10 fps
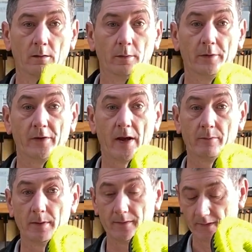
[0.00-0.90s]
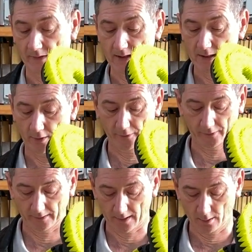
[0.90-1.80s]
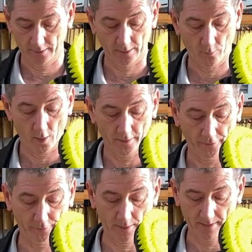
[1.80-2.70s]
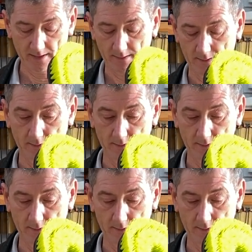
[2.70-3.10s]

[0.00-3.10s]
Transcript: Which should save a bit of fatigue, constantly holding it while you're scrubbing it.